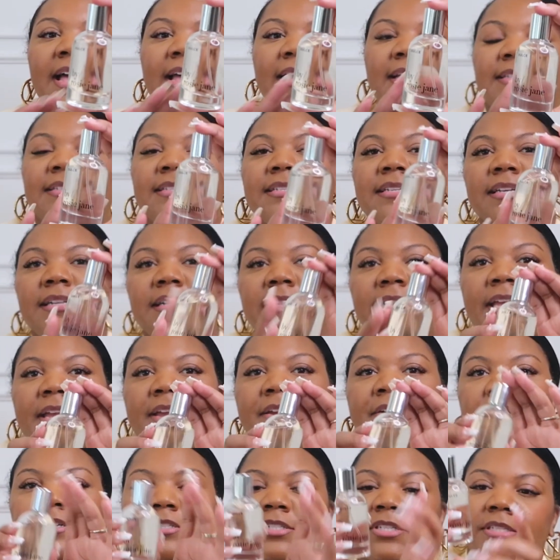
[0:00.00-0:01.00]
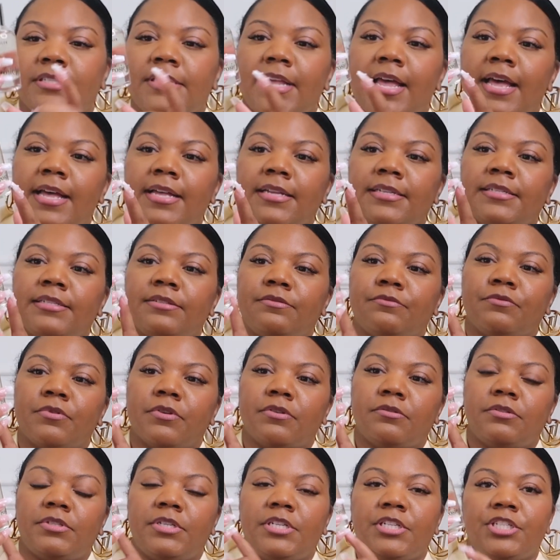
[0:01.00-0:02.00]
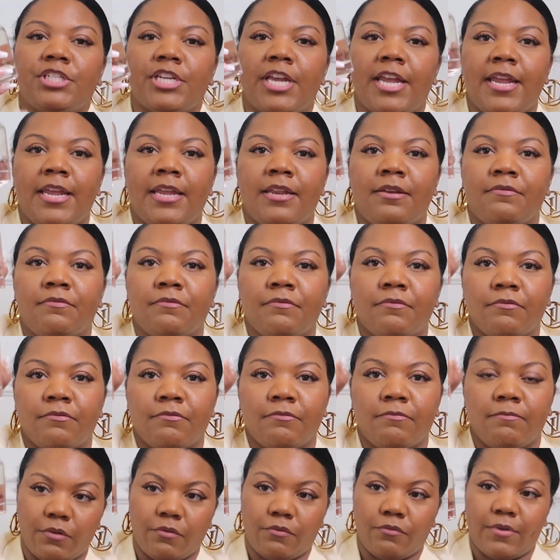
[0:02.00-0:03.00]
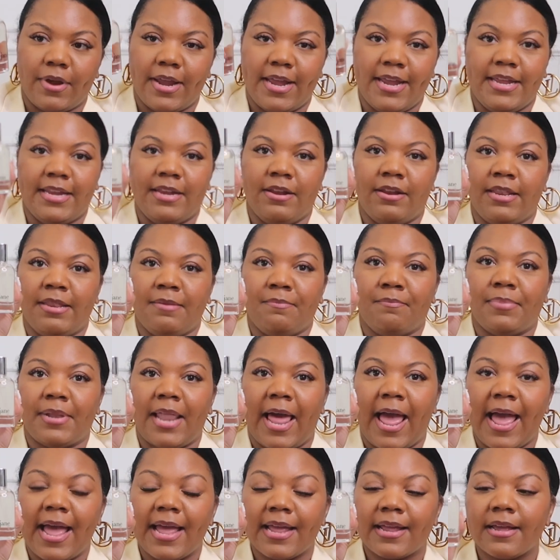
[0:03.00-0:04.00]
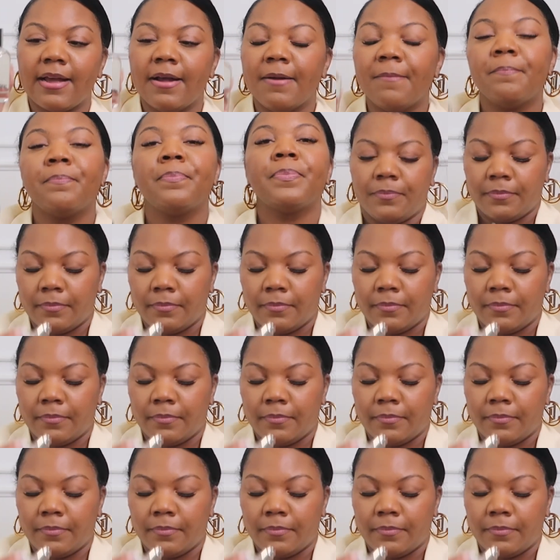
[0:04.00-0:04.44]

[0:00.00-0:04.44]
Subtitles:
It's clear, just has Rosie Jane written in black.